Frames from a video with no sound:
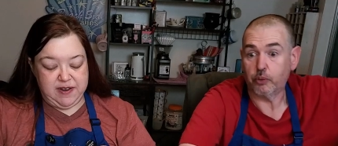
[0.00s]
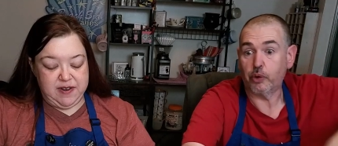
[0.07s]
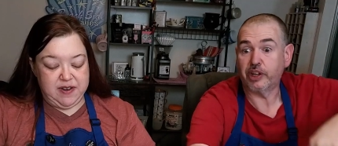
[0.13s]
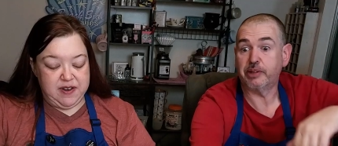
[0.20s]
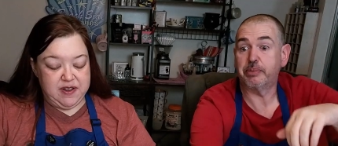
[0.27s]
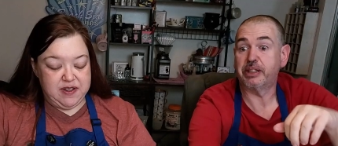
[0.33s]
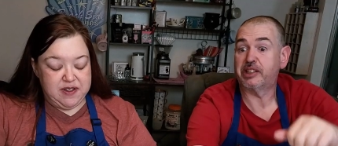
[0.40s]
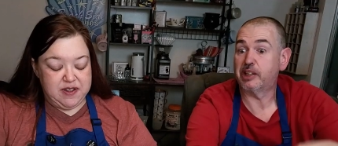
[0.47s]

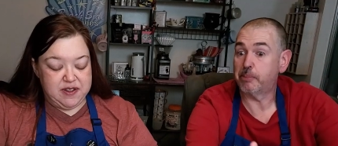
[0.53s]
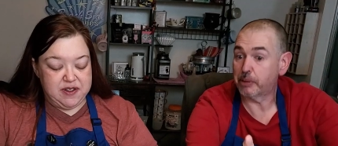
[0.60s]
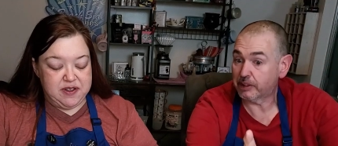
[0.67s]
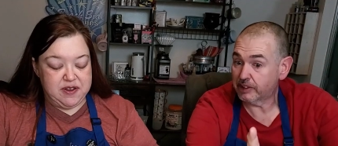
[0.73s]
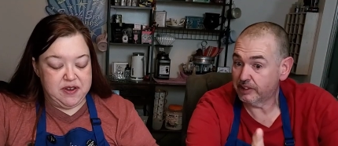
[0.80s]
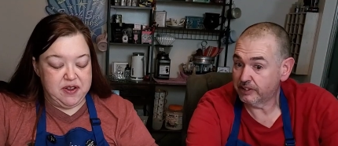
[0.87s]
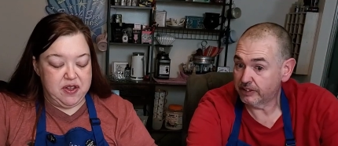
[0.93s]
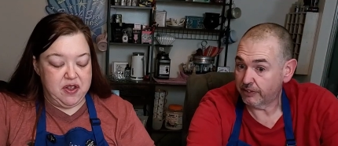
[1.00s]
Speaker 1: Wouldn't it be
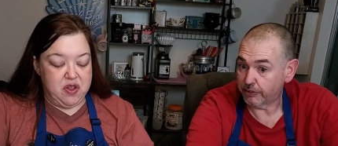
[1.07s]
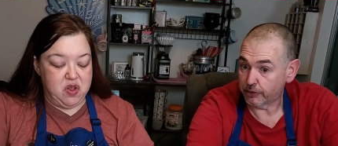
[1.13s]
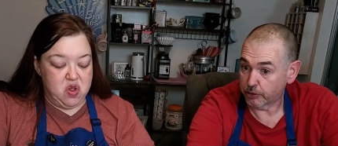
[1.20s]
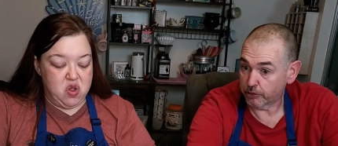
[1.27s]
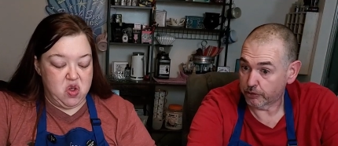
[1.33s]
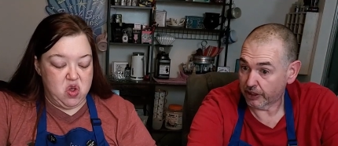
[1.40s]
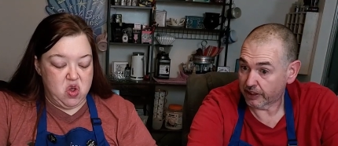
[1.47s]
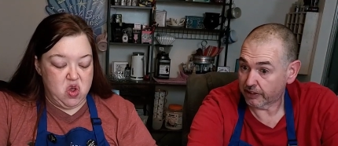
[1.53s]
typically, if you're
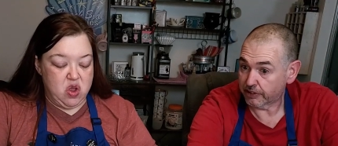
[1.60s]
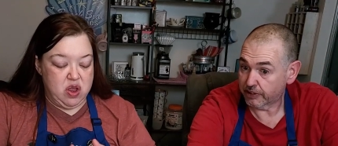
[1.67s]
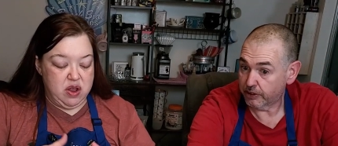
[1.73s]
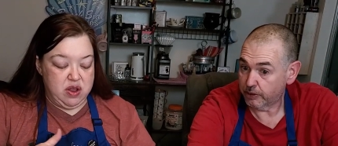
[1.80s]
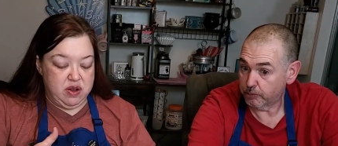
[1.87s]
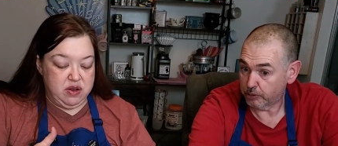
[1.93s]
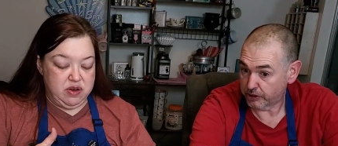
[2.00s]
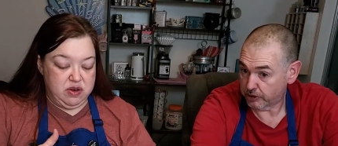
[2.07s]
doing regular
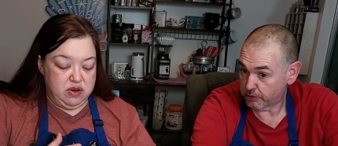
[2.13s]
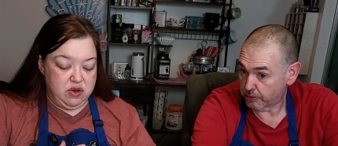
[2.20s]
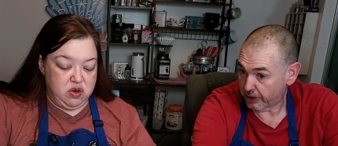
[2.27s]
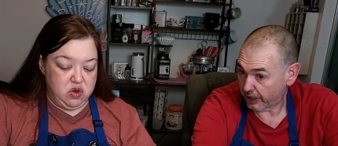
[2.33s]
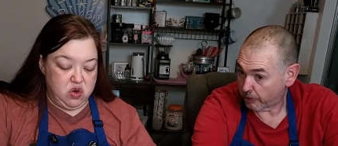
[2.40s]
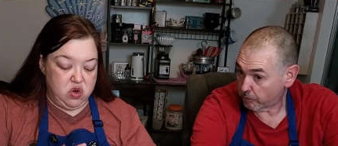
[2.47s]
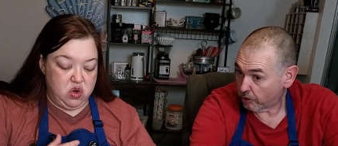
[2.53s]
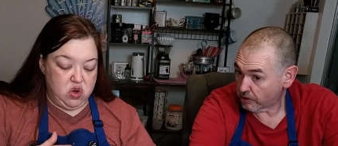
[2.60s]
dough, wouldn't you do an
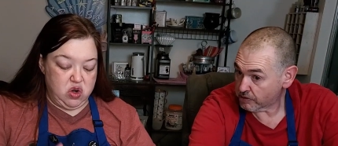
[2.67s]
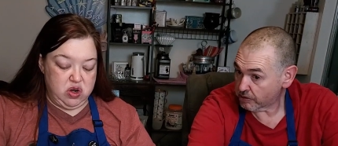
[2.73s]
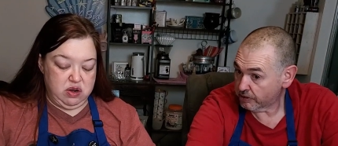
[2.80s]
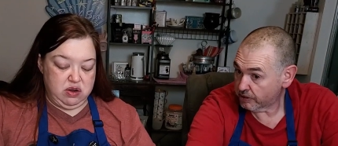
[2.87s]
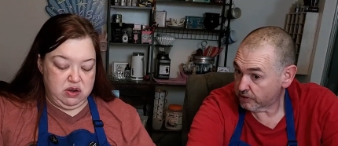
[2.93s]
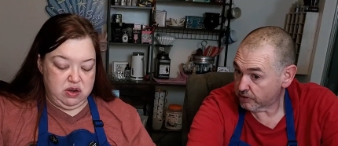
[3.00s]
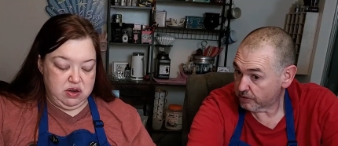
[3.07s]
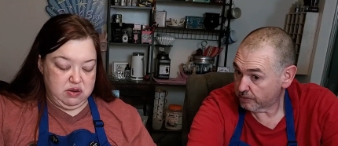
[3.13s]
egg wash on
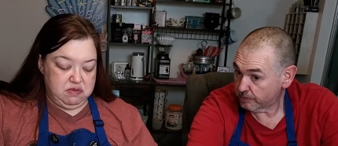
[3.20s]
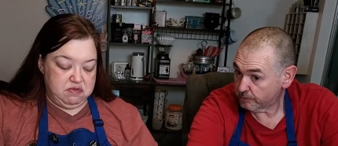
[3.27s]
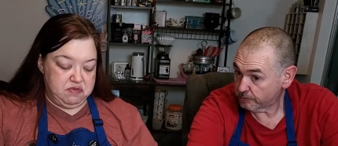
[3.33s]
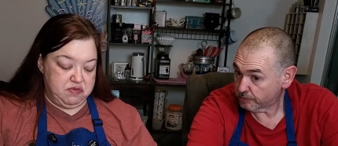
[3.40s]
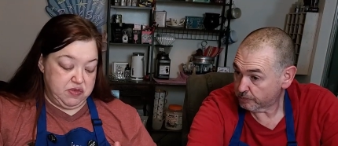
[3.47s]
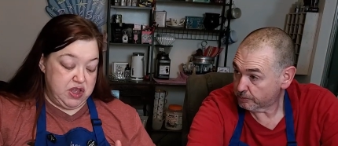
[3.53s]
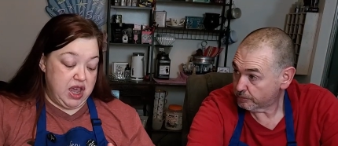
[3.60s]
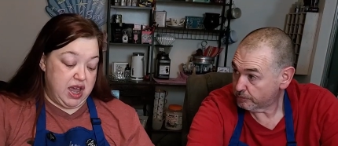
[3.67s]
this?
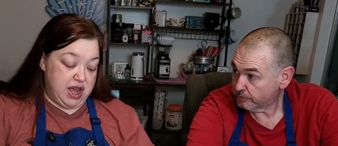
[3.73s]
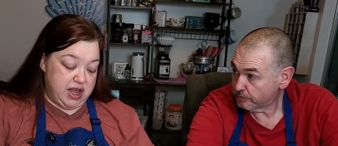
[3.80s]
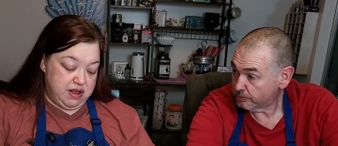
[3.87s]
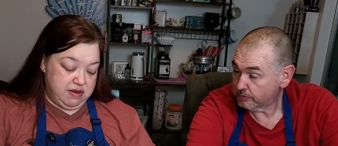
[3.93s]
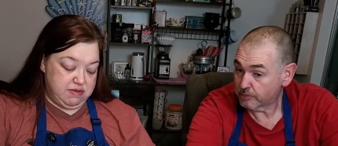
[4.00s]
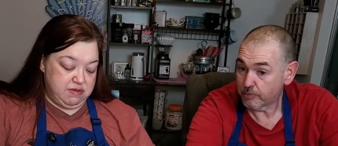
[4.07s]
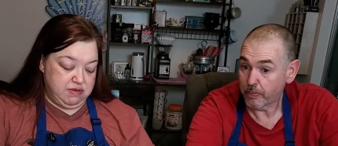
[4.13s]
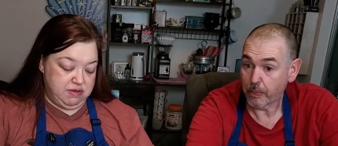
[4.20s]

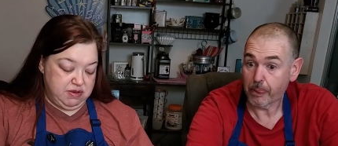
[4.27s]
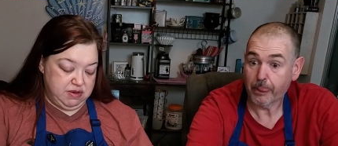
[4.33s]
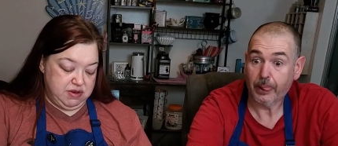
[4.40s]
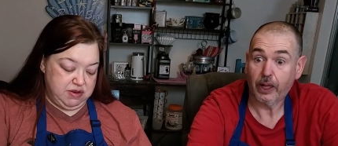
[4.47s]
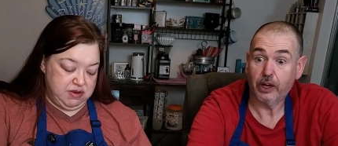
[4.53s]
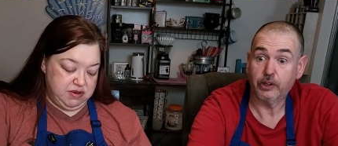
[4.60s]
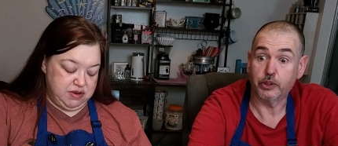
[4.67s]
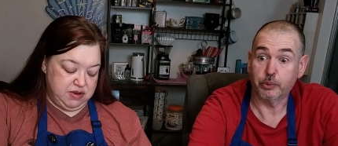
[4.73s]
Speaker 2: Yeah.
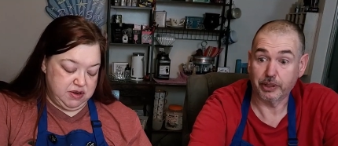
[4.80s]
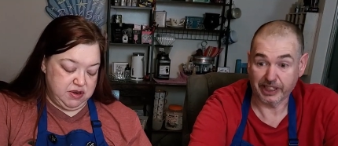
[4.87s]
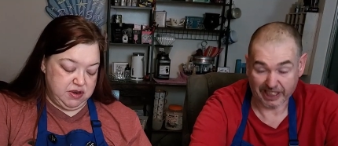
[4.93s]
Speaker 1: Do we